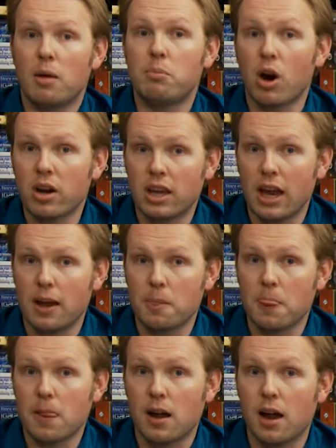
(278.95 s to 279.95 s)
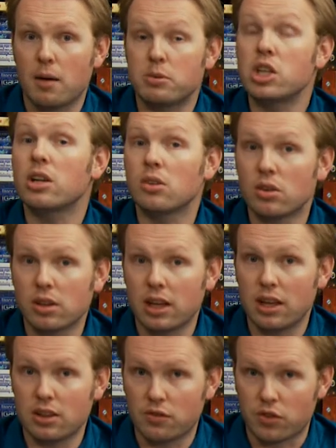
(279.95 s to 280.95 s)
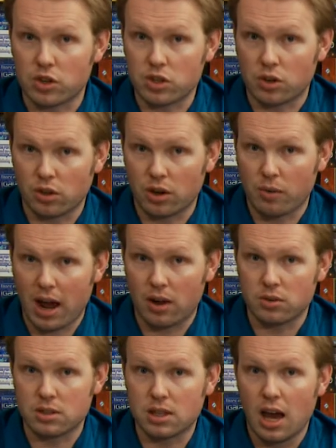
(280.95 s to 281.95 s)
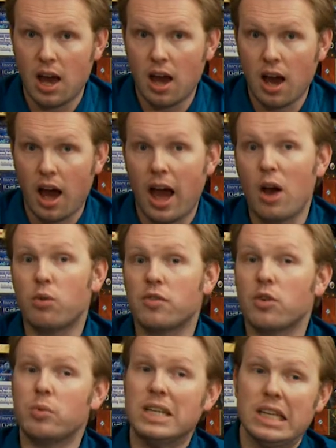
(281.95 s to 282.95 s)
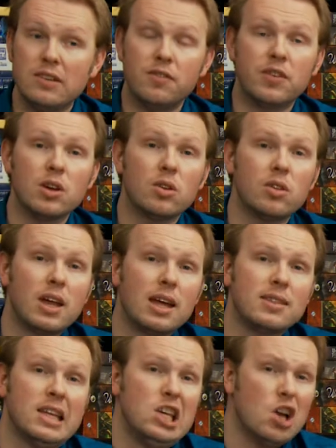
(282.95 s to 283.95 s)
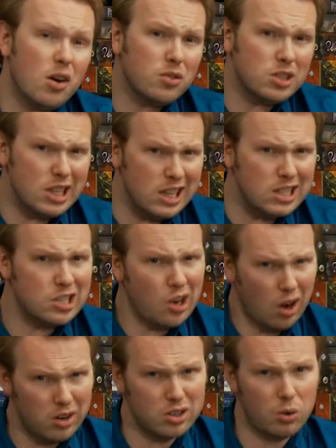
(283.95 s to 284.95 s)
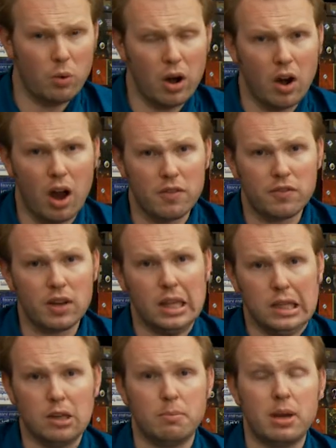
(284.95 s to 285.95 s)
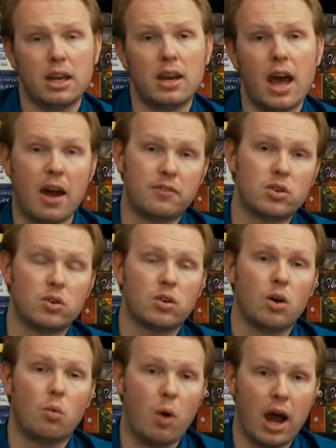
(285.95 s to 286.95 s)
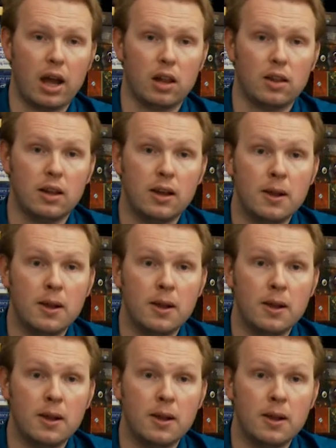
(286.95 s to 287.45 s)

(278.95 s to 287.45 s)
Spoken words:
party game, particularly in the first early rounds. However, we did feel that the novelty started to wear off a little bit after a while.